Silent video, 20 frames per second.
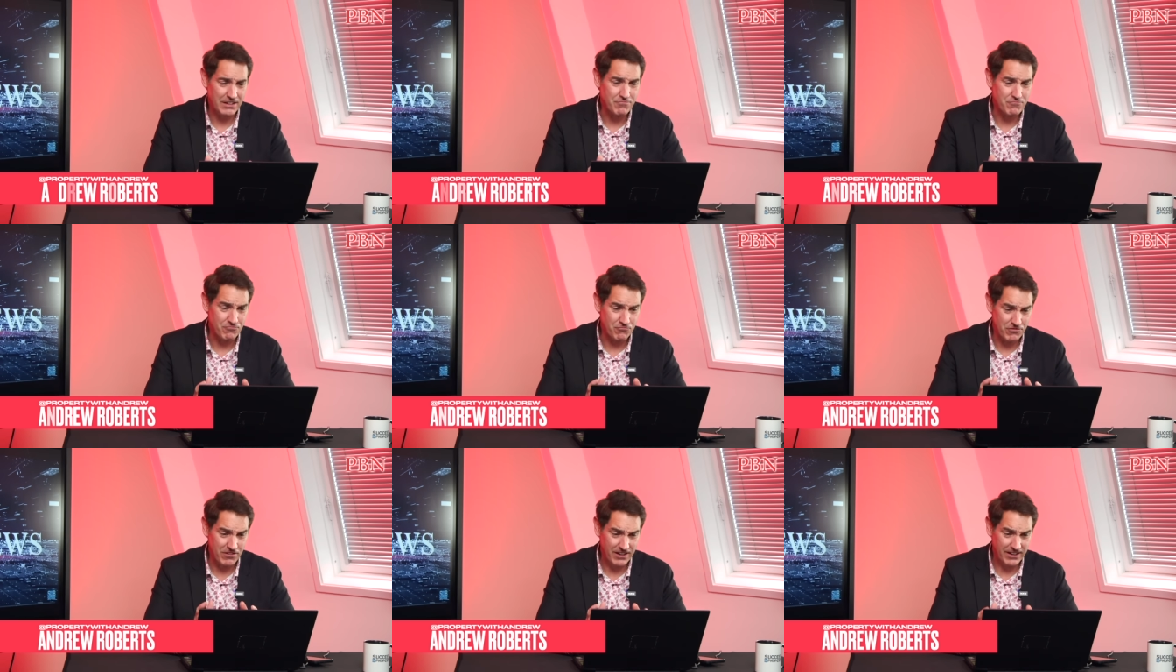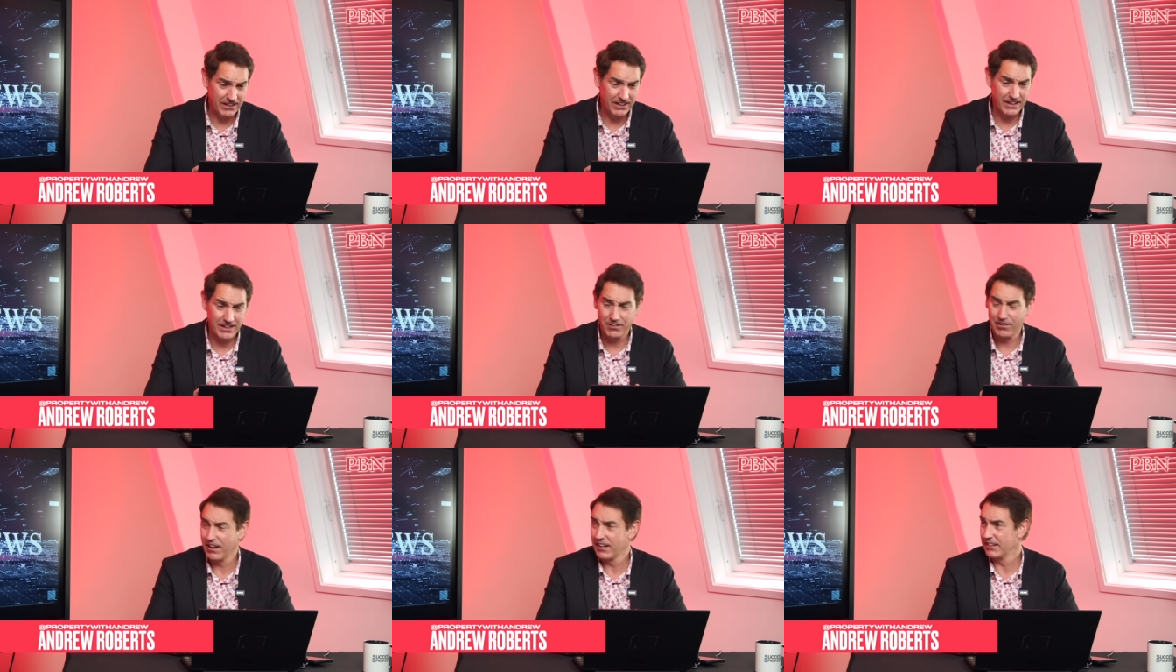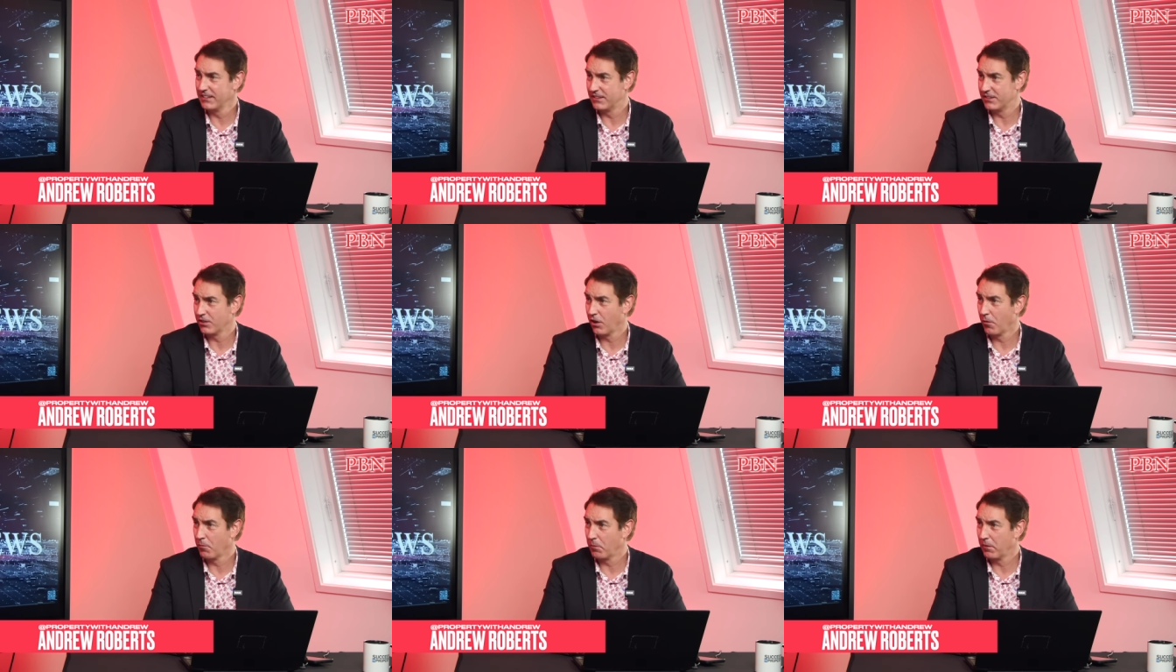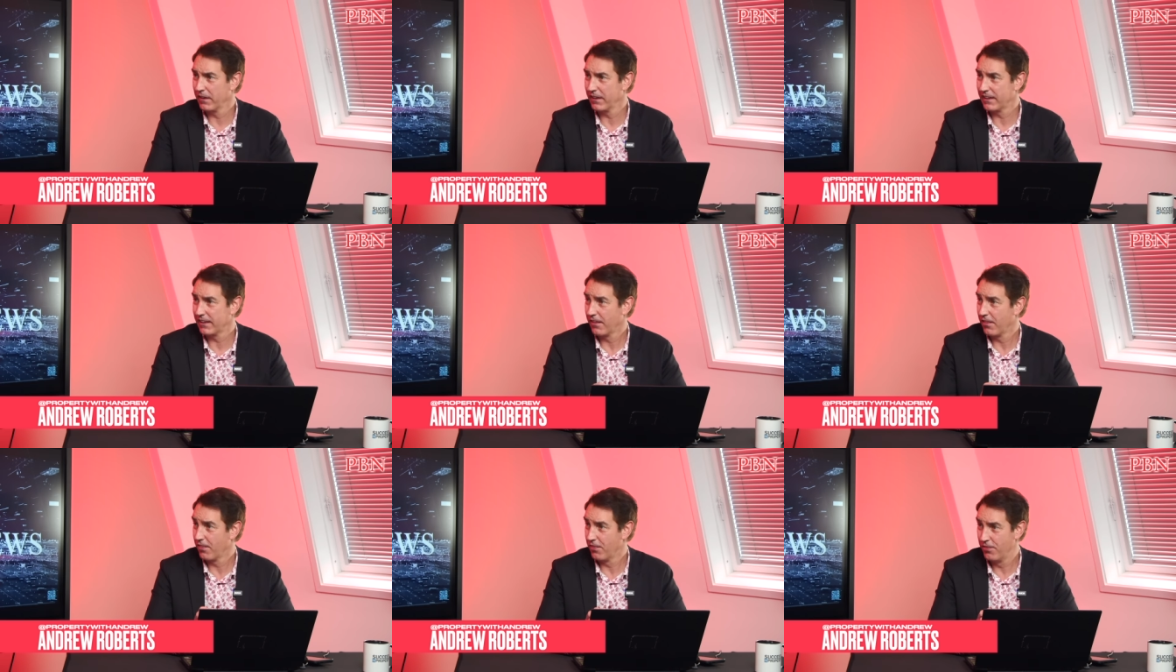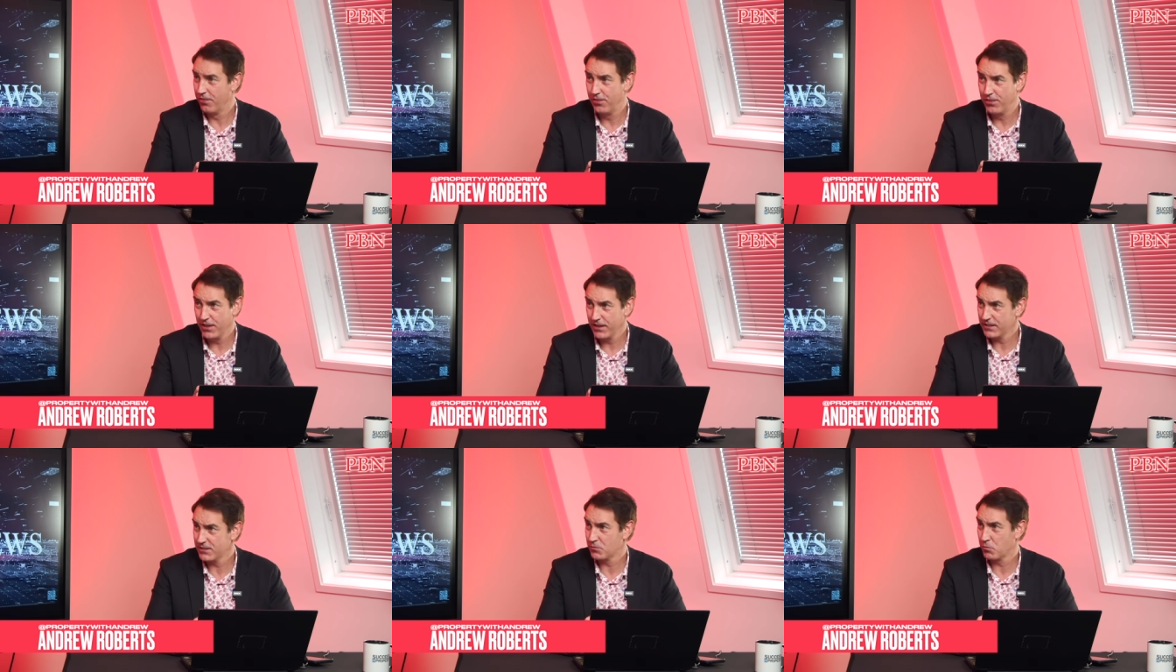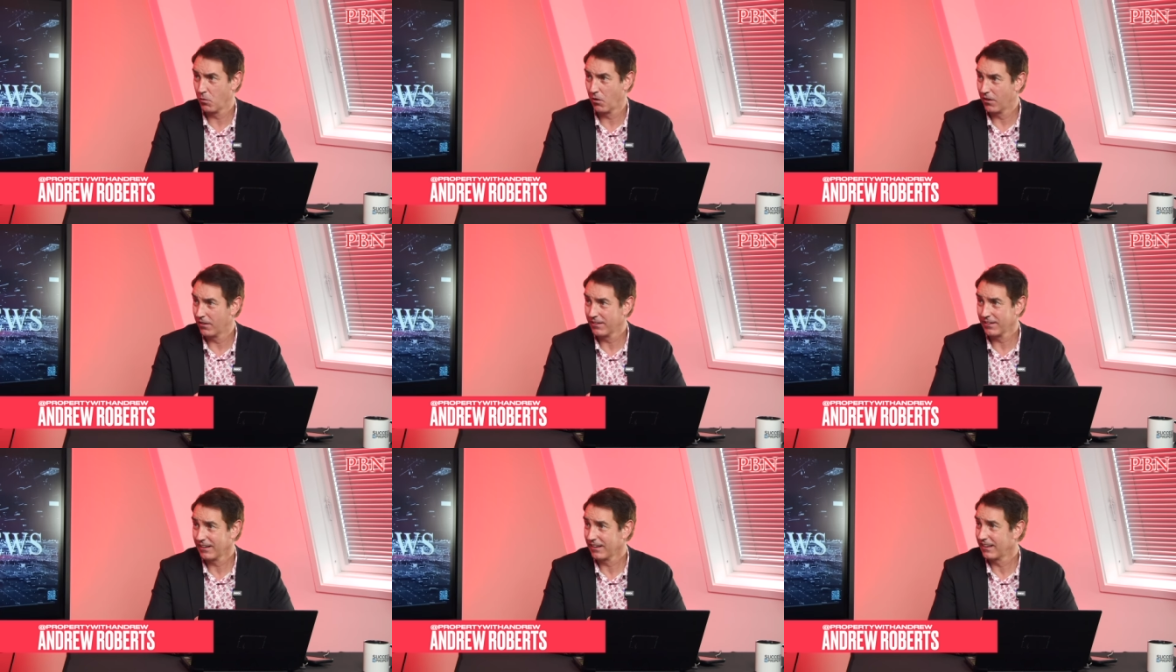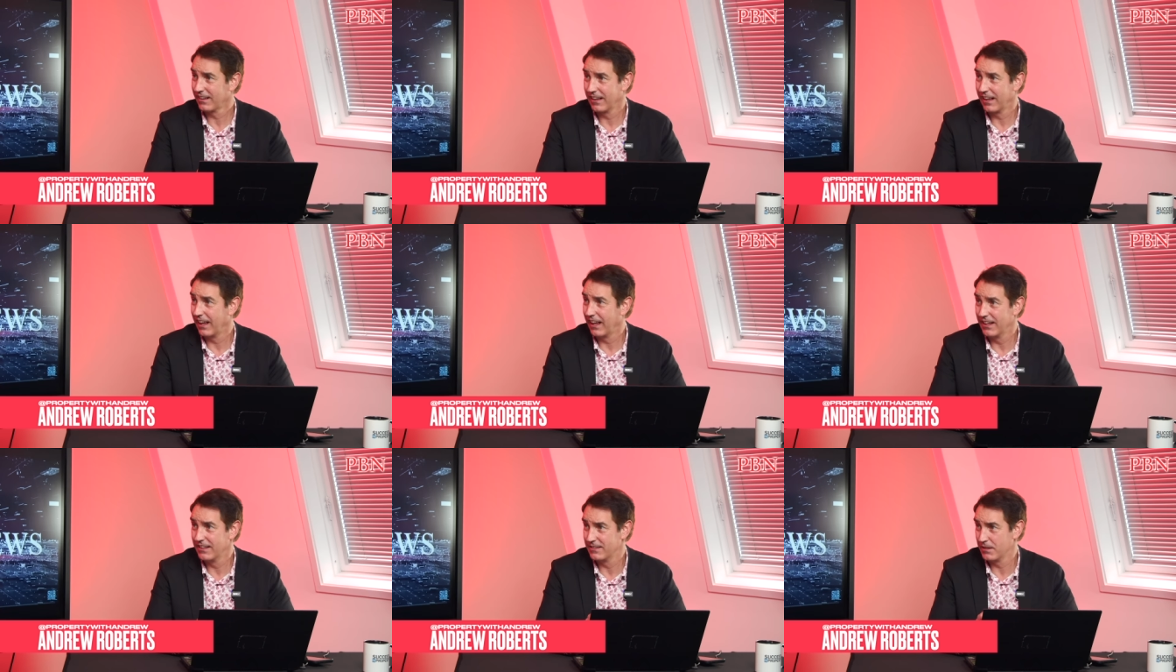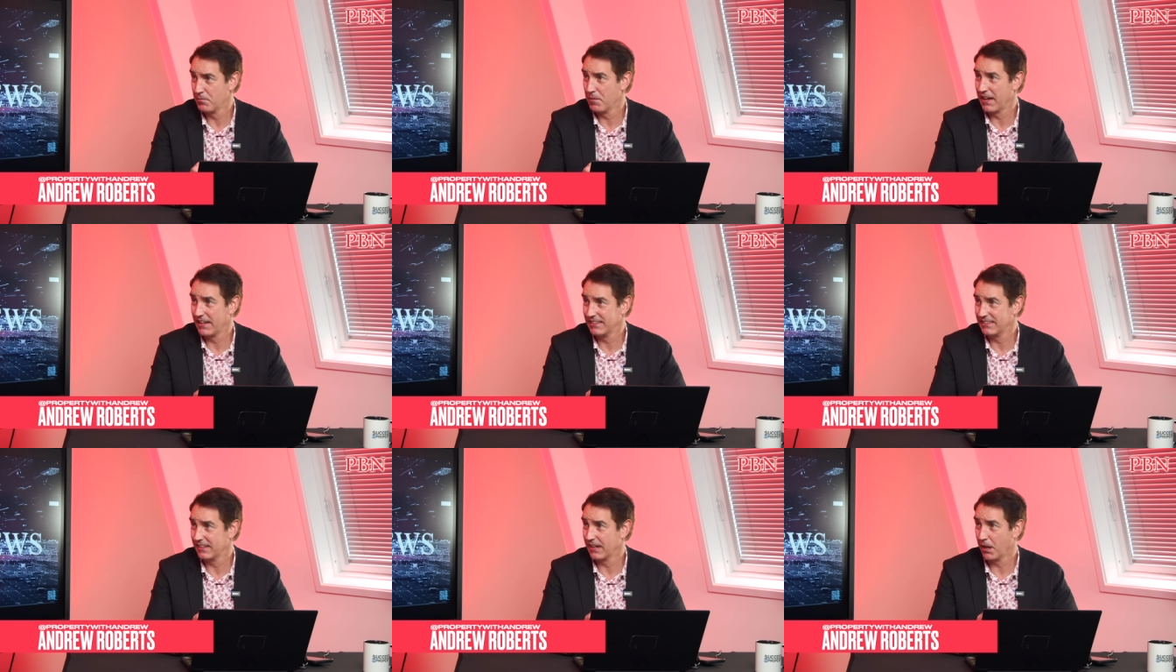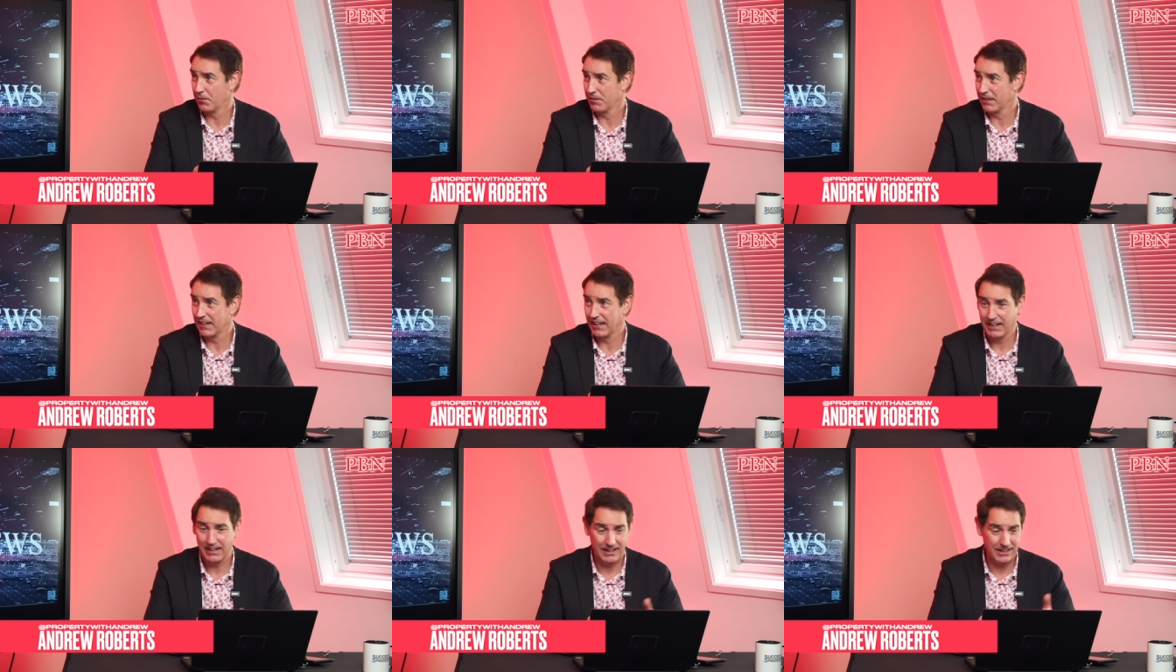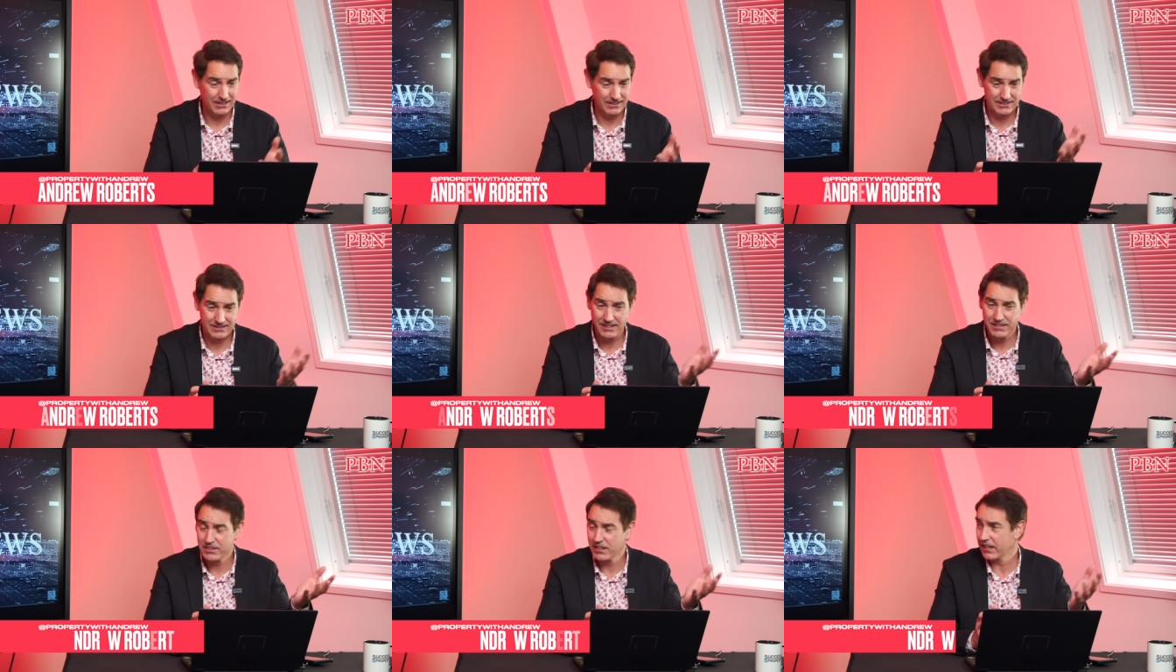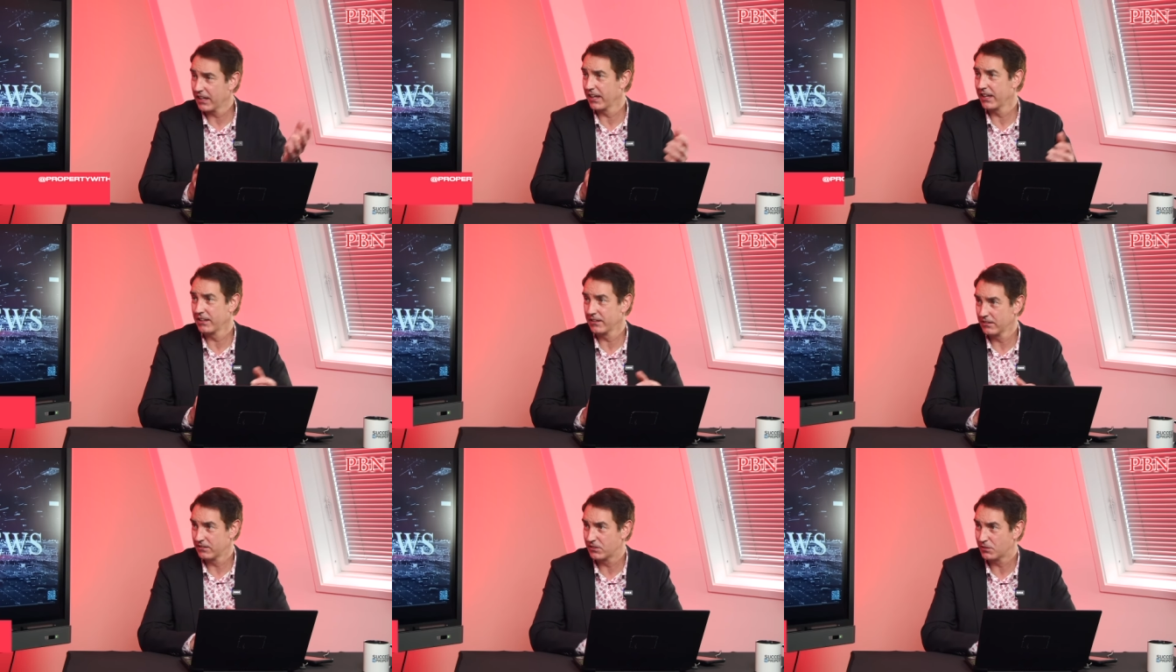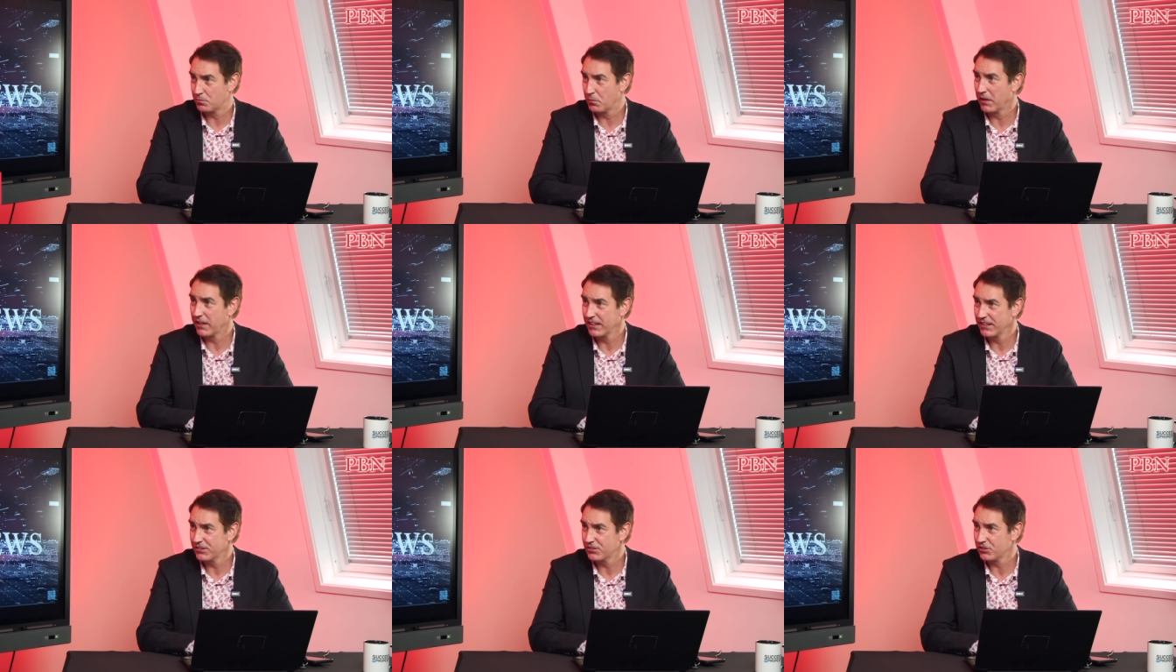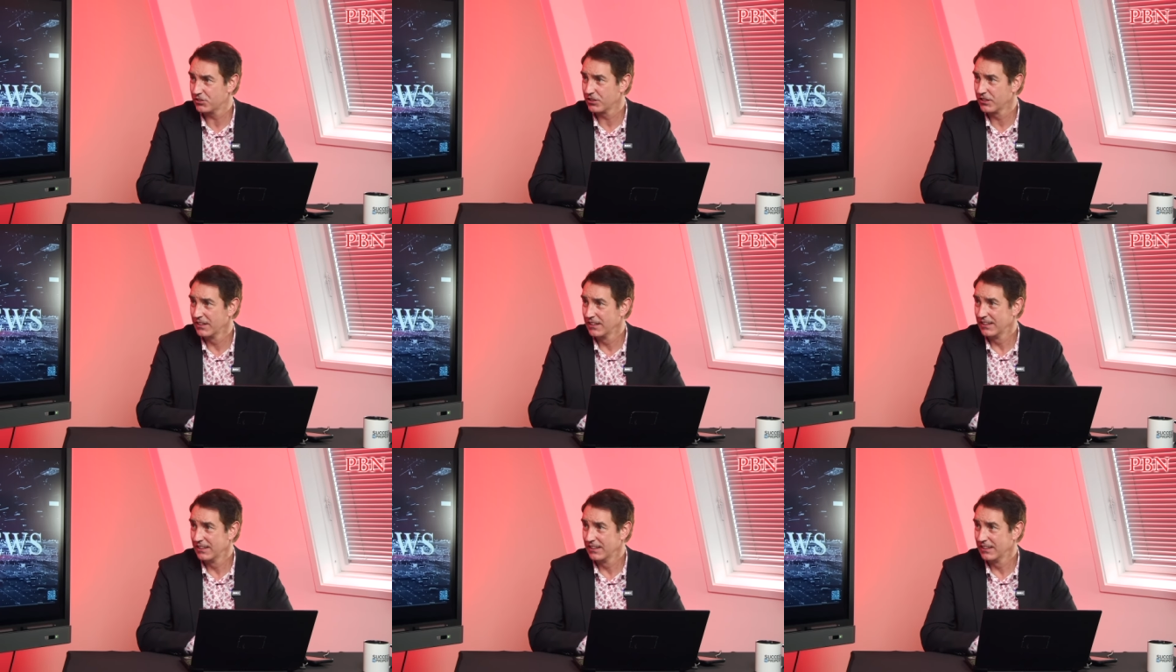Really great topic. This one is amazing. I mean, it's in the King's speech.